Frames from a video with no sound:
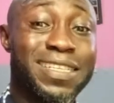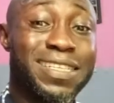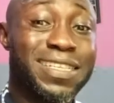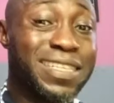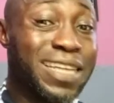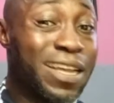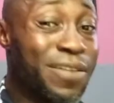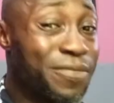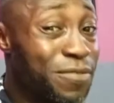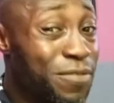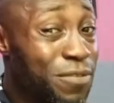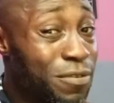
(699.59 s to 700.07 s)

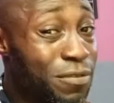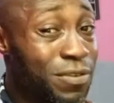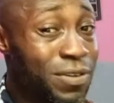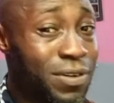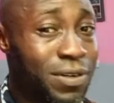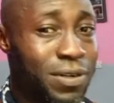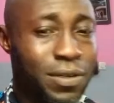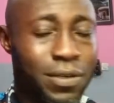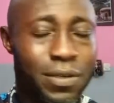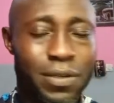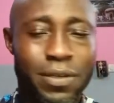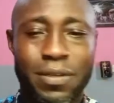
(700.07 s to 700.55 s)

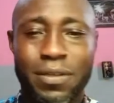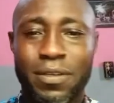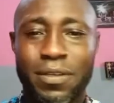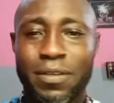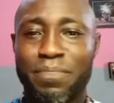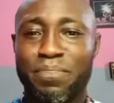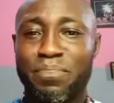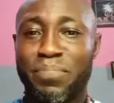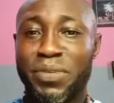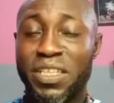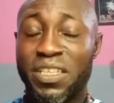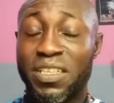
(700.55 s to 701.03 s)
7
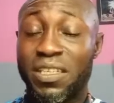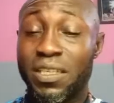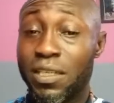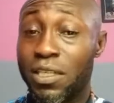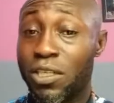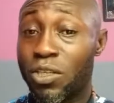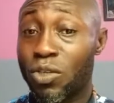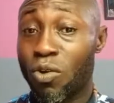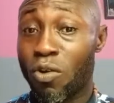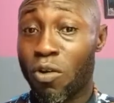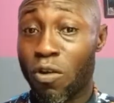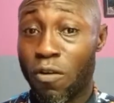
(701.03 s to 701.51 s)

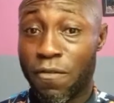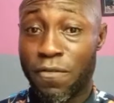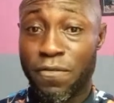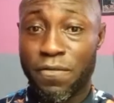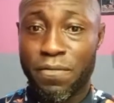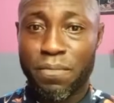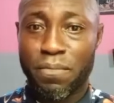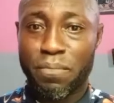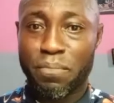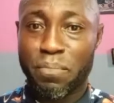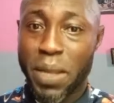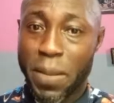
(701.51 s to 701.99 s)
pieces
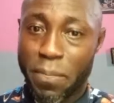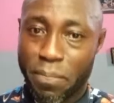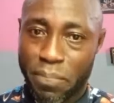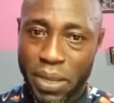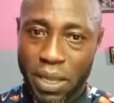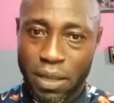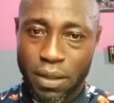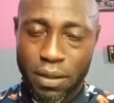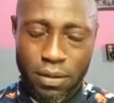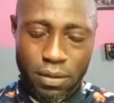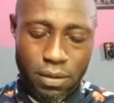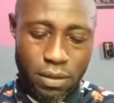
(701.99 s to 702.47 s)
of
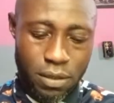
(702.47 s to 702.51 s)
pepper.